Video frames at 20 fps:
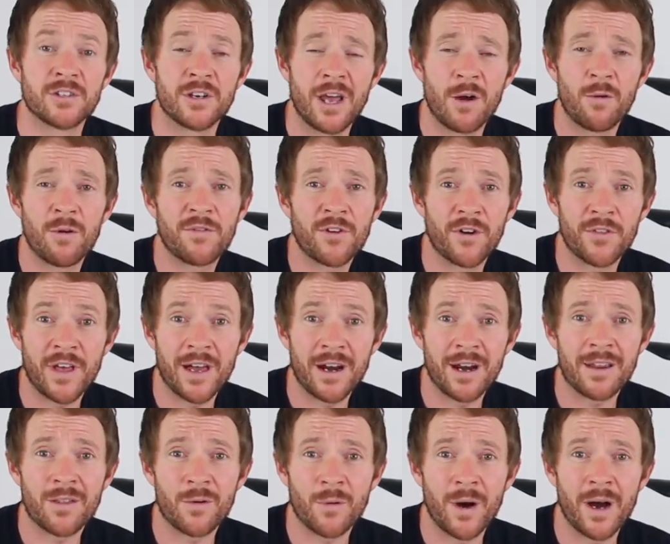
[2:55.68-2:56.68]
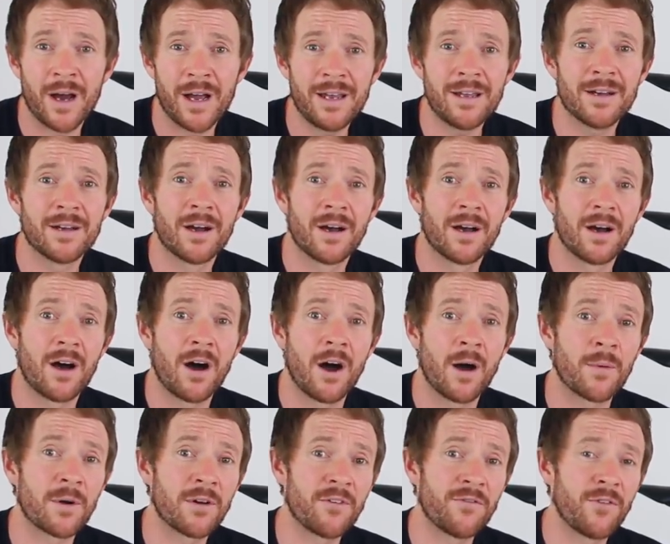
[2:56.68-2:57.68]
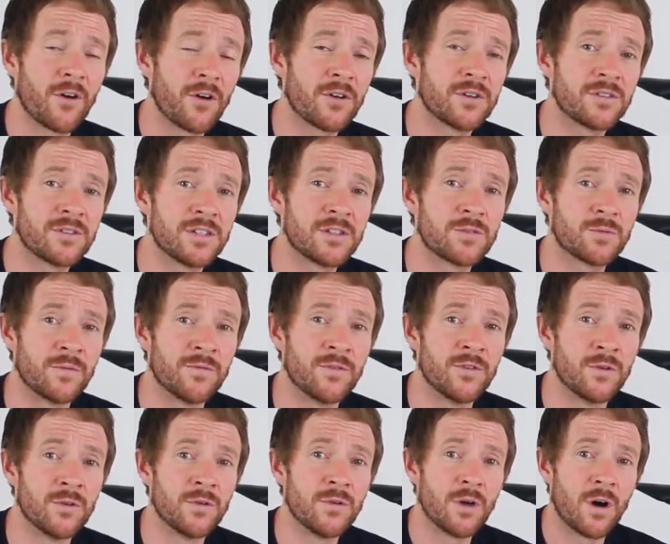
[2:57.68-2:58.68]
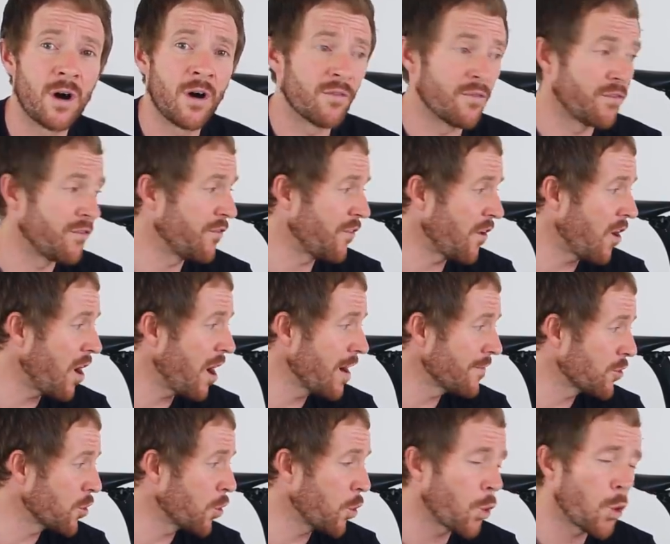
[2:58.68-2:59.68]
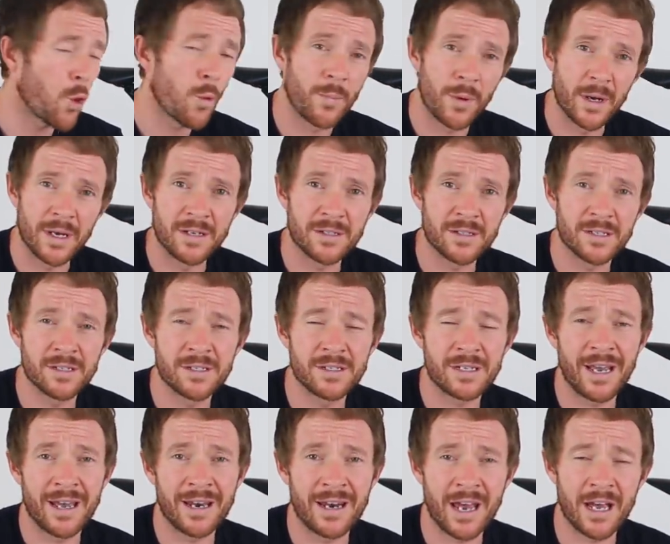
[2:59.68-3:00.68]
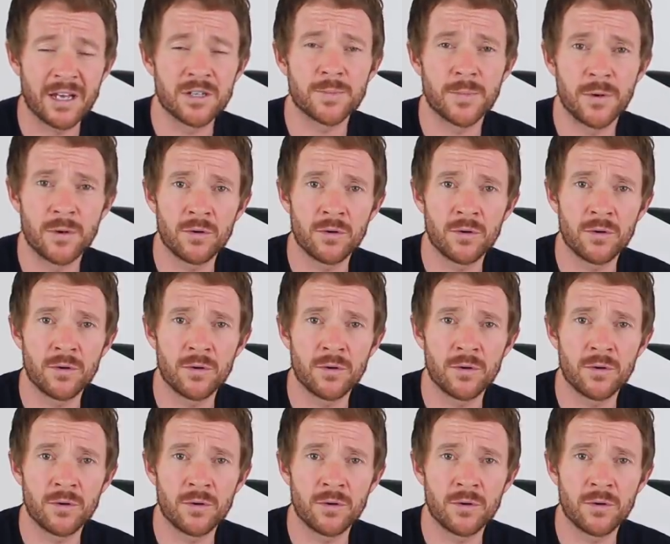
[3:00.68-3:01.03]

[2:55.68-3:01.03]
So now we've got that out of the way. I'm going to focus this review on five core pieces and as